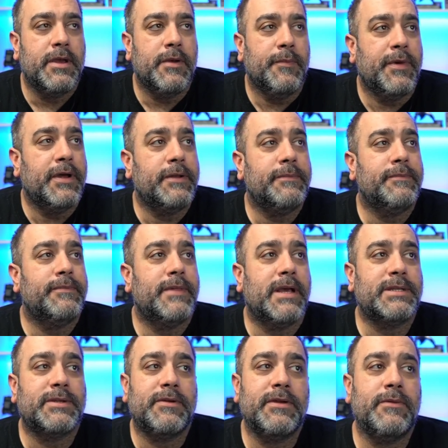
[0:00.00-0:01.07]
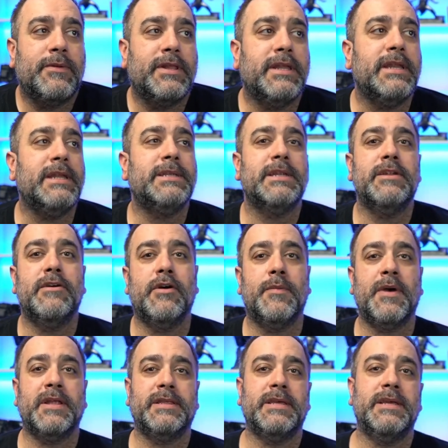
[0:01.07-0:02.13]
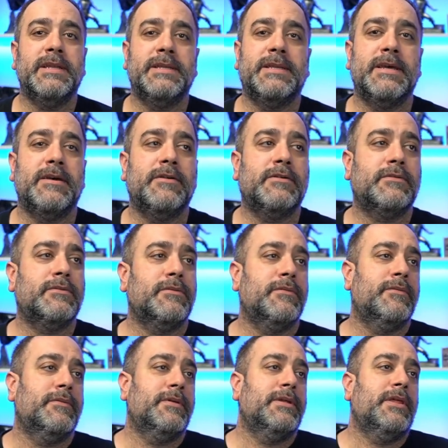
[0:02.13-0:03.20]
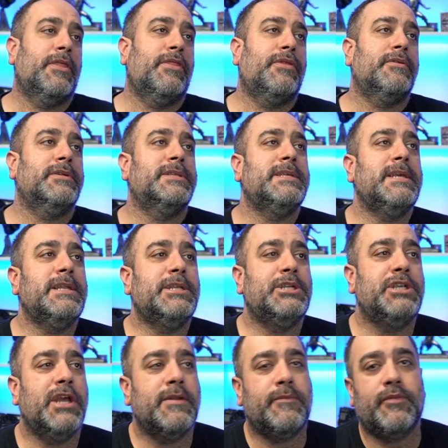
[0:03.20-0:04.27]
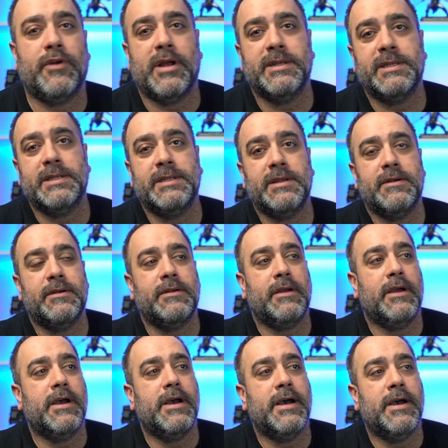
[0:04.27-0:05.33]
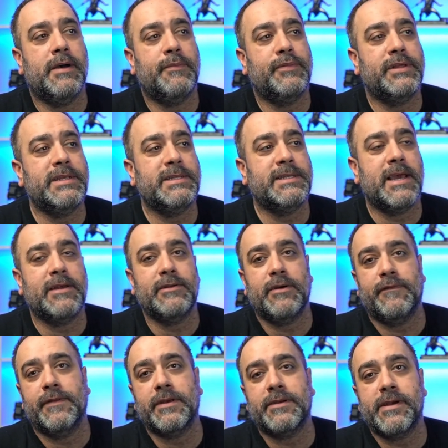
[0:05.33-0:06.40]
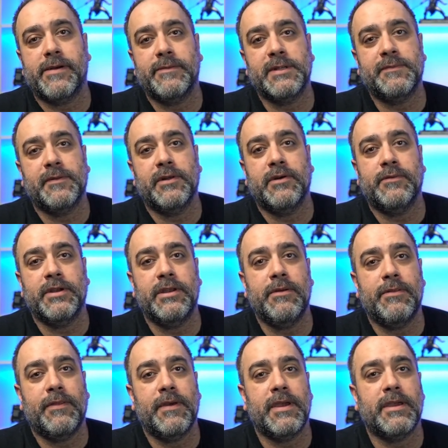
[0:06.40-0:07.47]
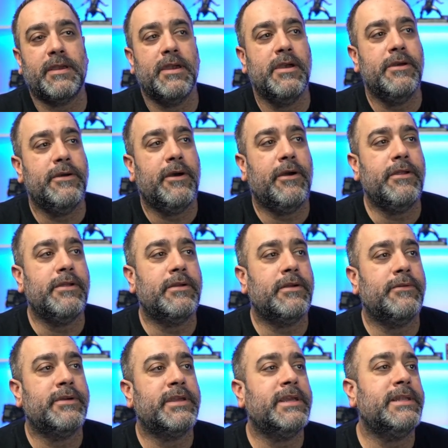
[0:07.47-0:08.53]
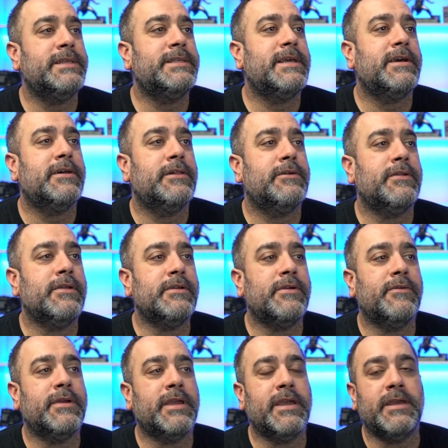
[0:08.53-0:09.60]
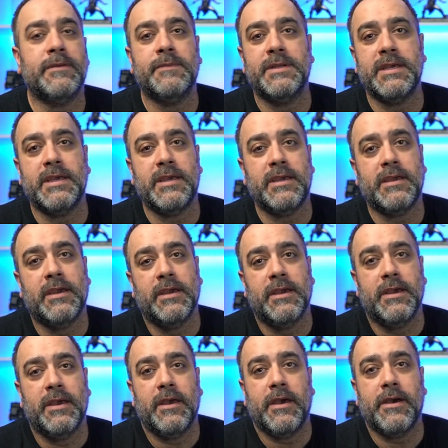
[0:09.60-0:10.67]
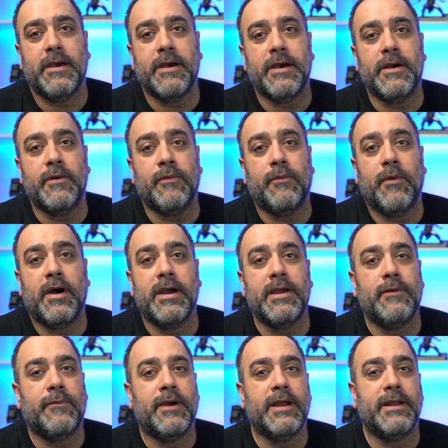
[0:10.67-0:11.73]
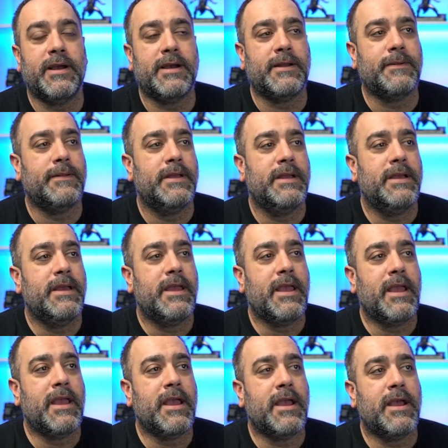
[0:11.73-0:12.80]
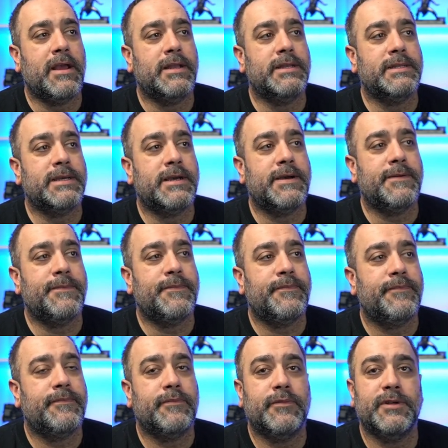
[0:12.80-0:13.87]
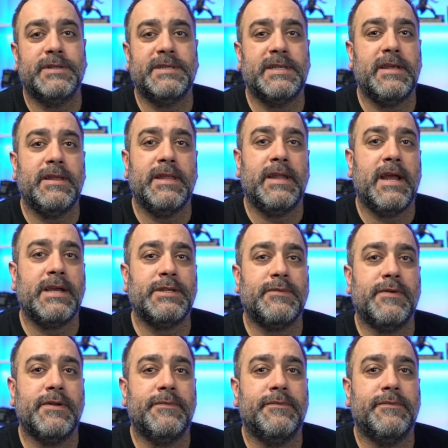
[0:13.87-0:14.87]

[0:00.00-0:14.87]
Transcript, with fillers: But that's all you really need to know about the Intel 13th gen processor. Uh, please sound off in the comments below what you think. Are you going Intel? Are you going AMD? Uh, why and why not? And um, we'll see you in the next one.